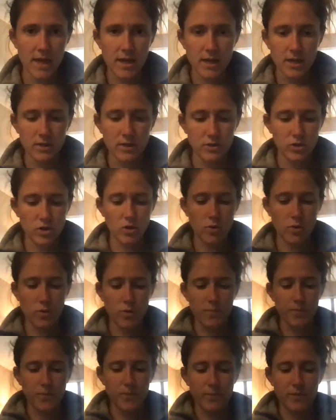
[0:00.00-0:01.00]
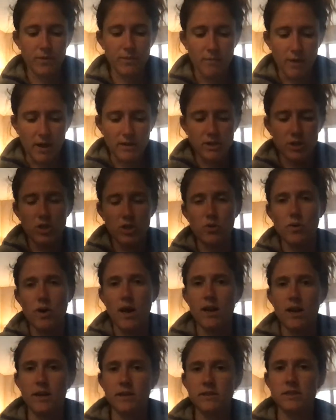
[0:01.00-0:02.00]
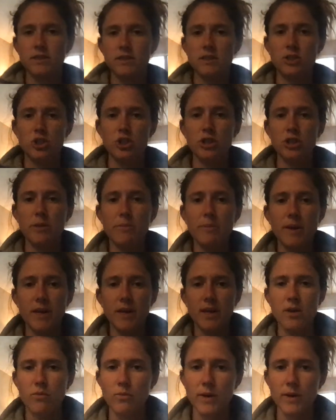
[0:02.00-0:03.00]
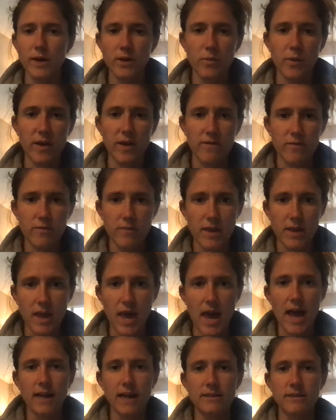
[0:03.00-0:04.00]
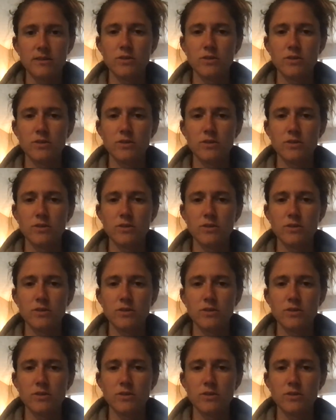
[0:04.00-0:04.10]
So Montague got onto the ship and he ran away from the cat.